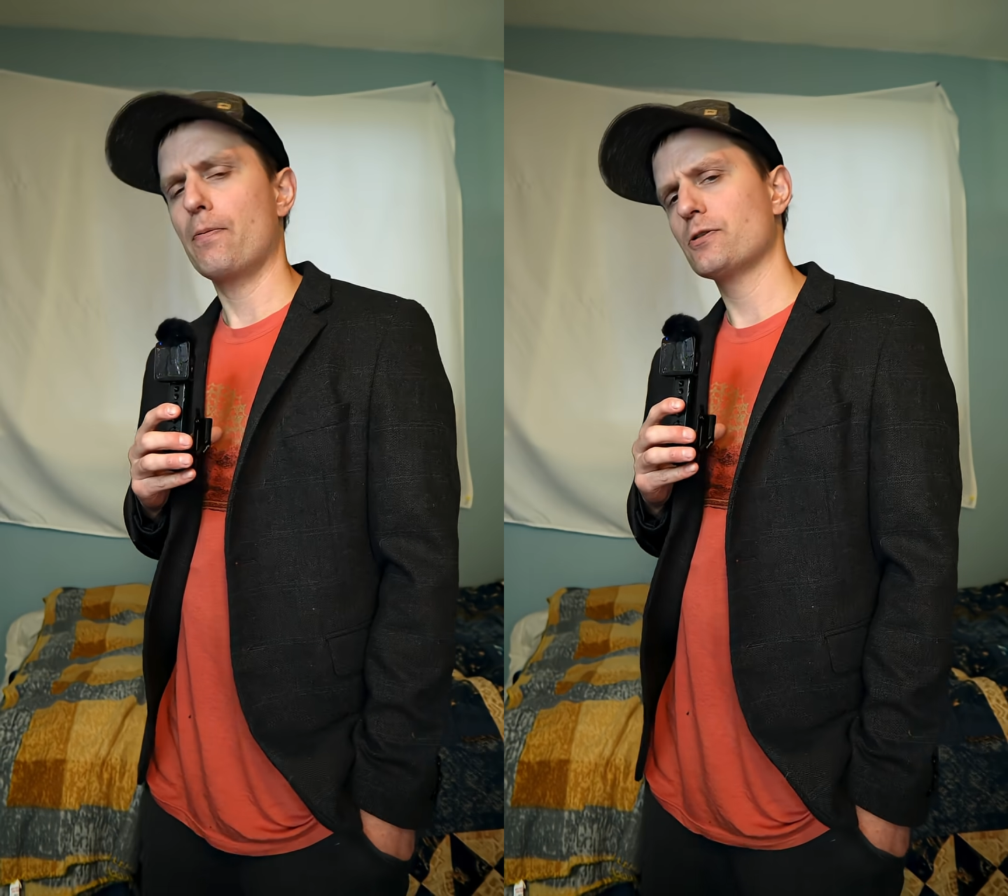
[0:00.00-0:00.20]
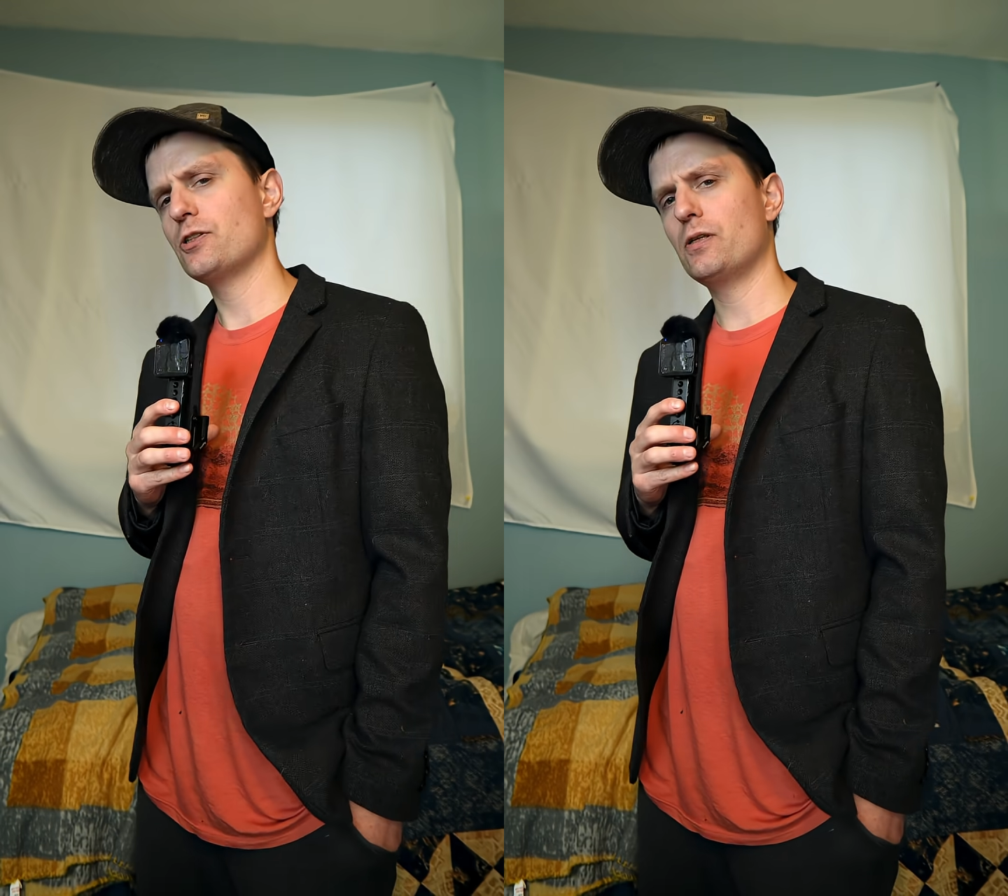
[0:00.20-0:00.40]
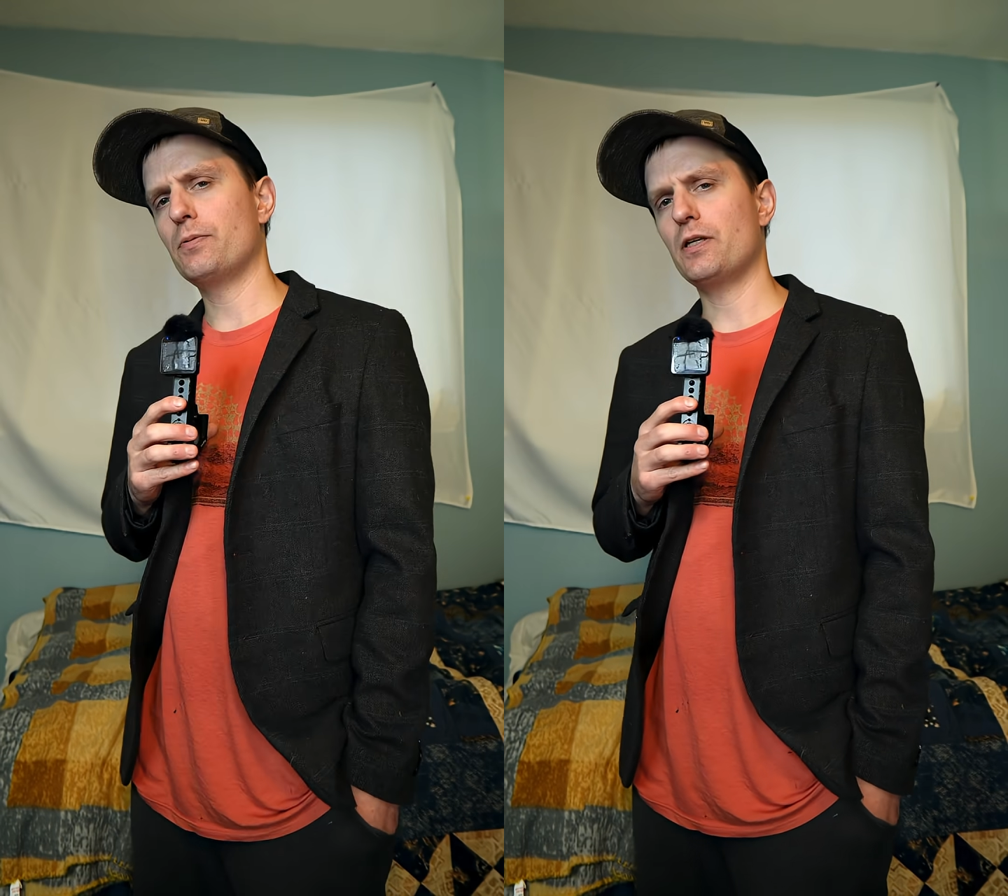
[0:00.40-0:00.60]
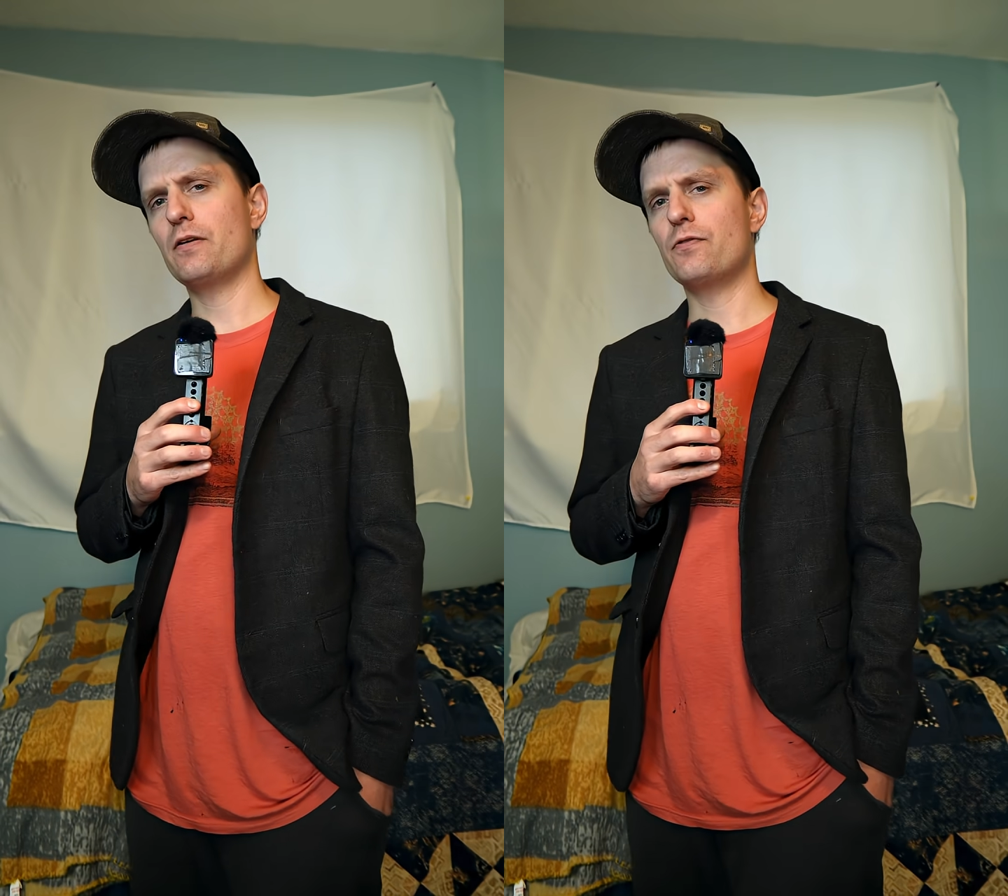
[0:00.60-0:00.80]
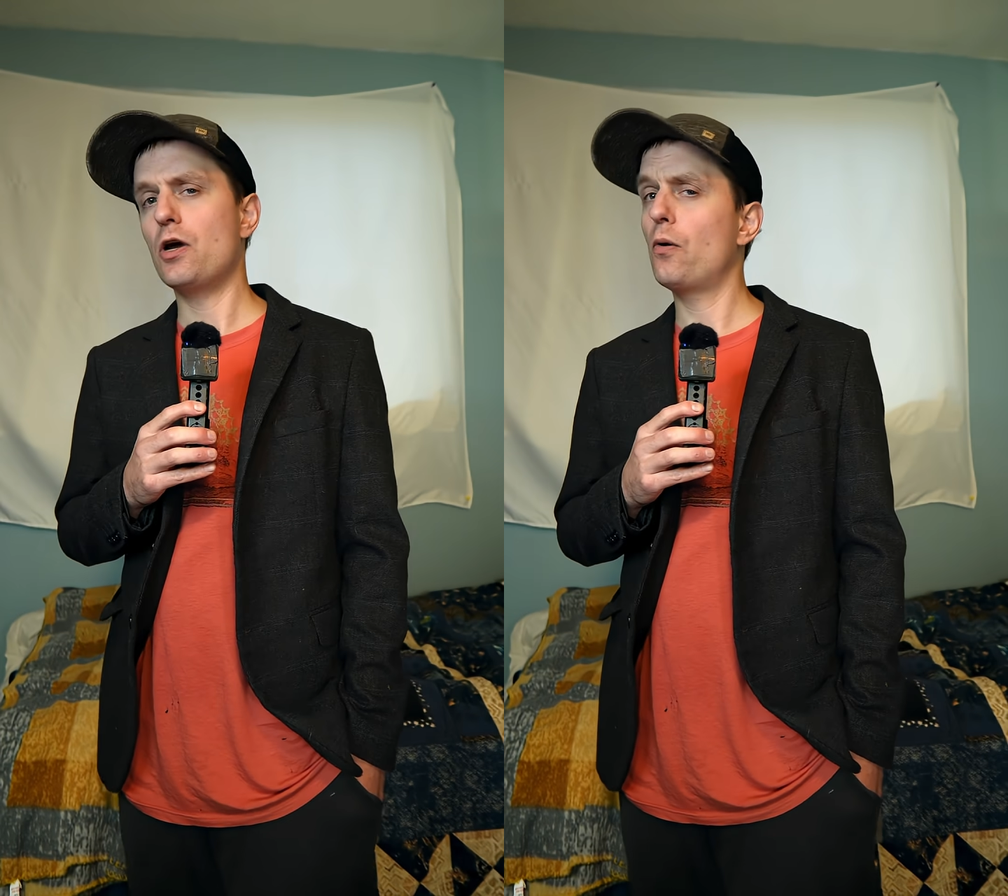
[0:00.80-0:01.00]
I personally
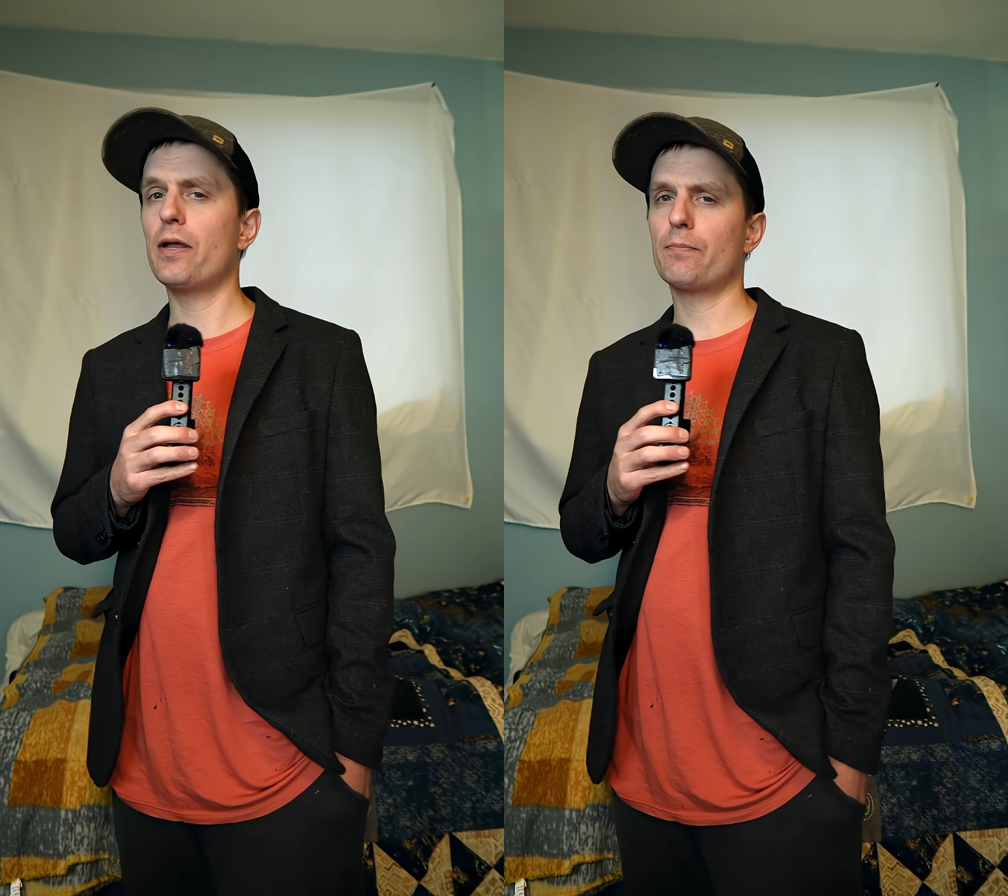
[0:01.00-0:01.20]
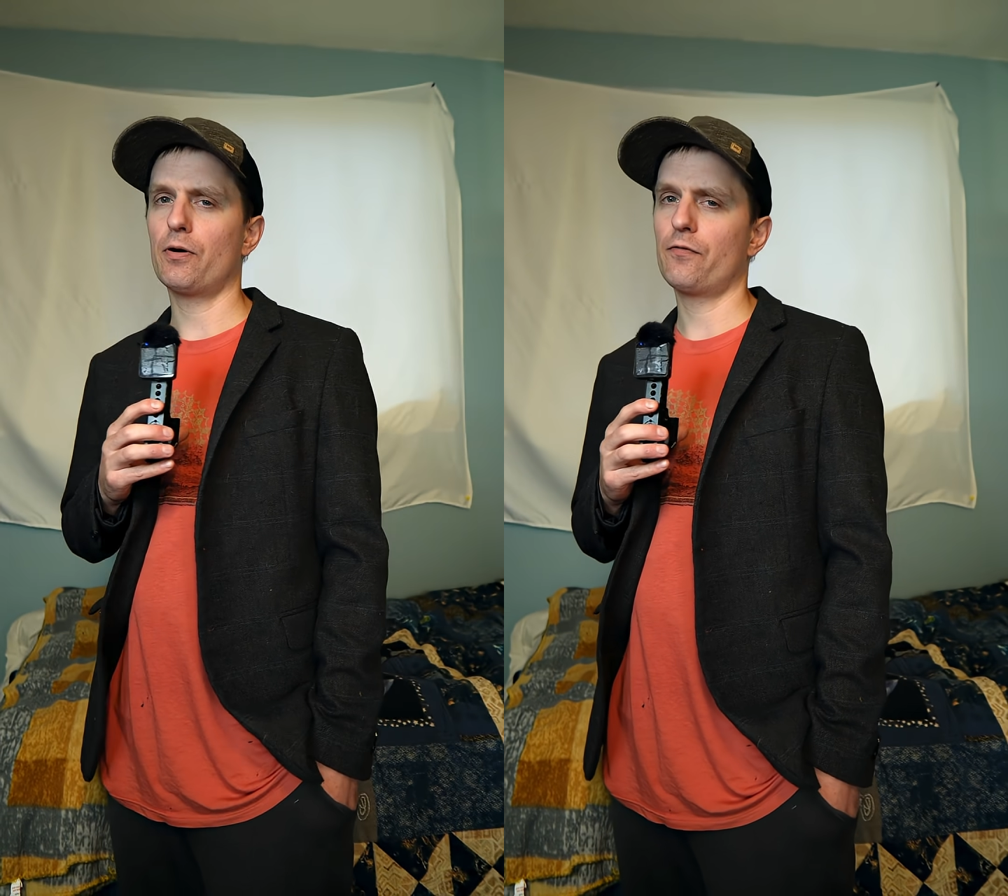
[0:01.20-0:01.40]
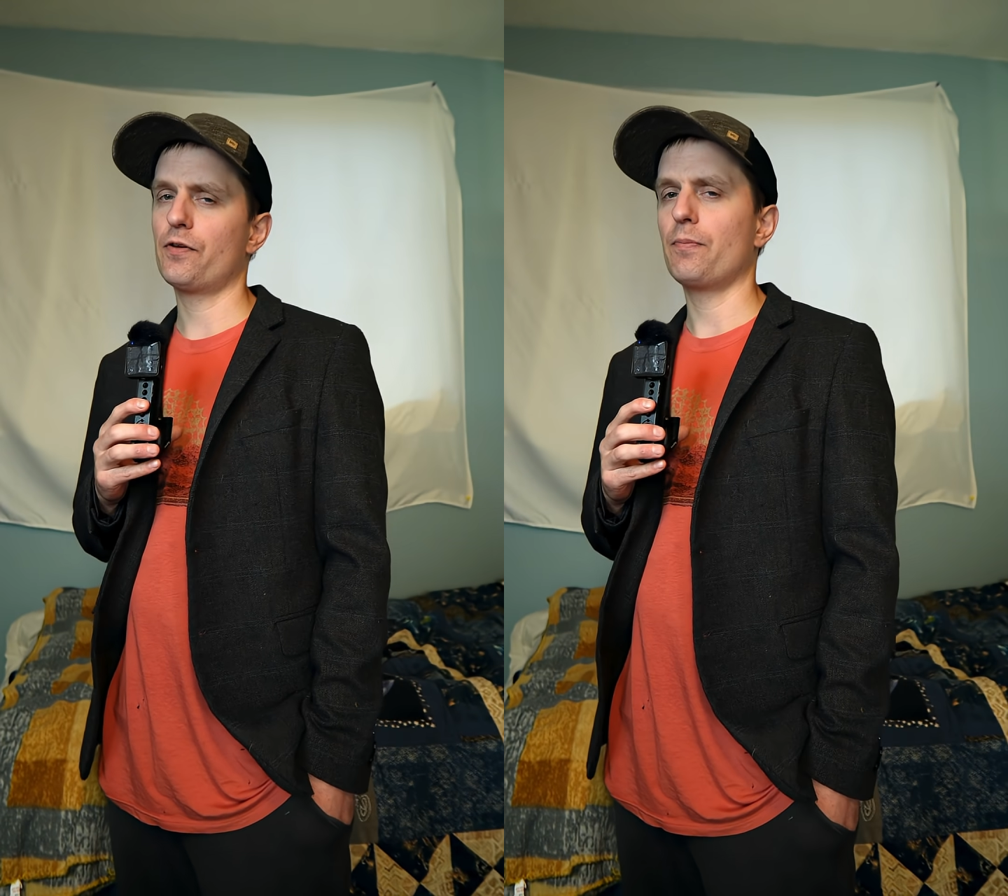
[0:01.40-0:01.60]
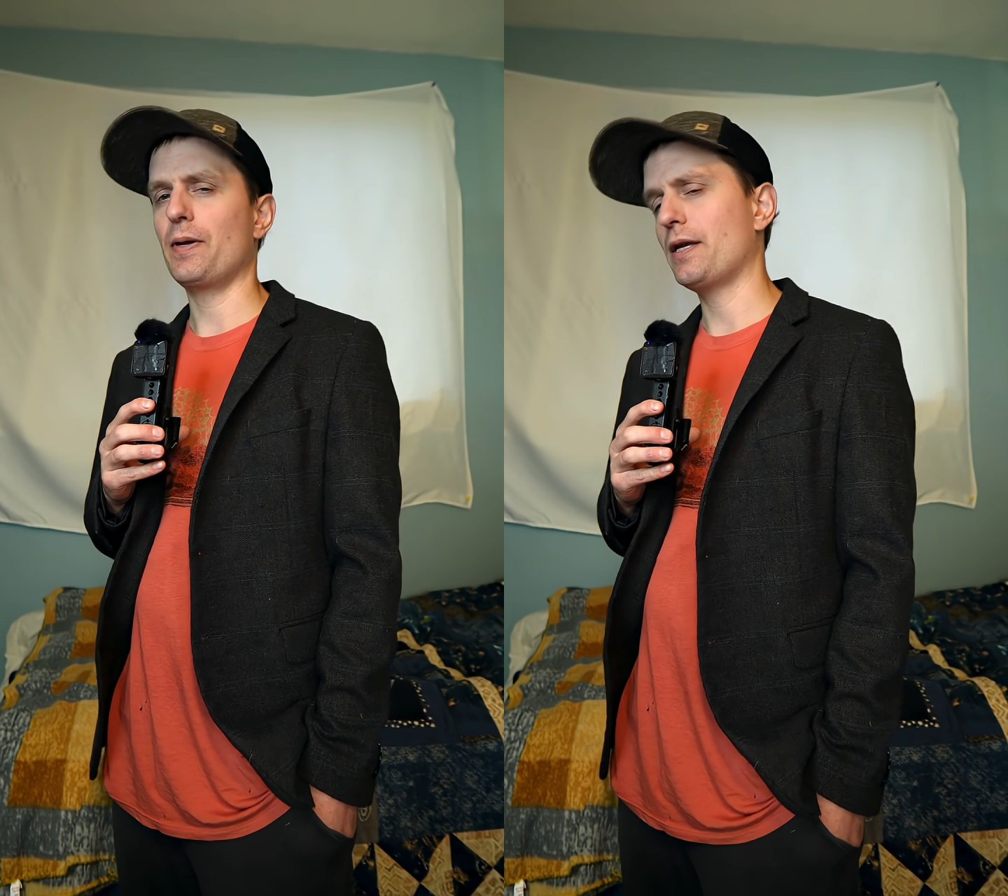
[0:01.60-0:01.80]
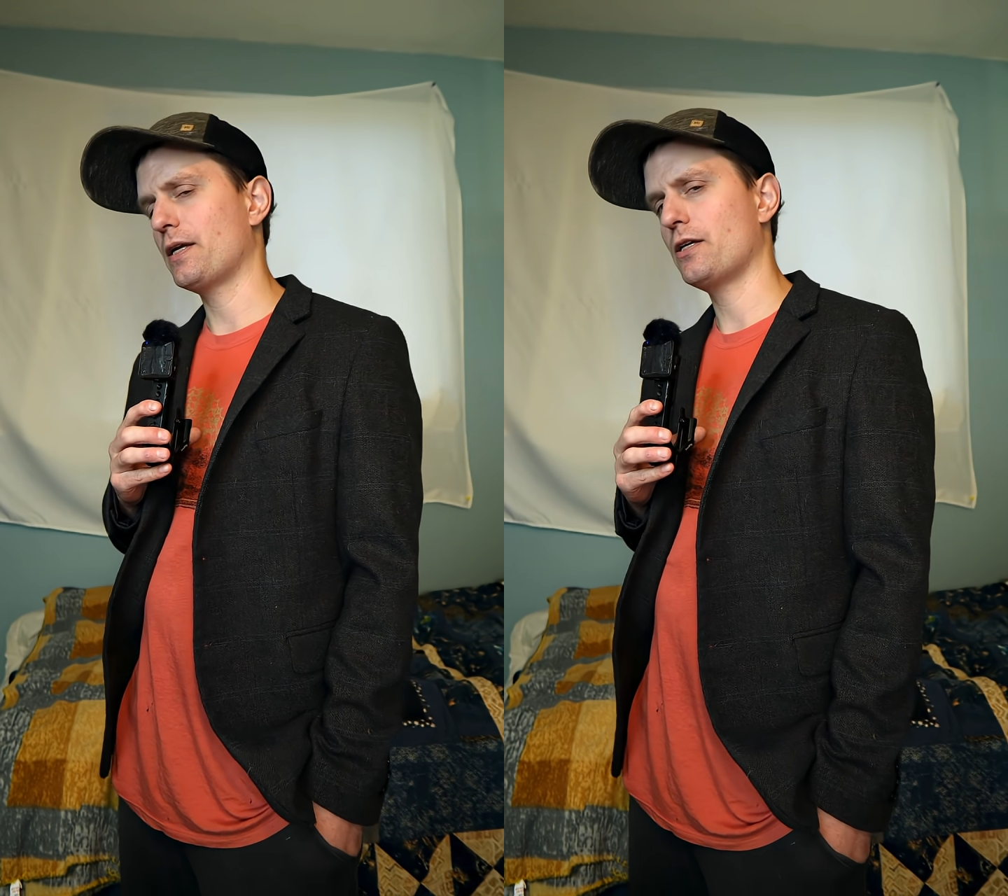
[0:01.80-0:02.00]
believe no imperfect being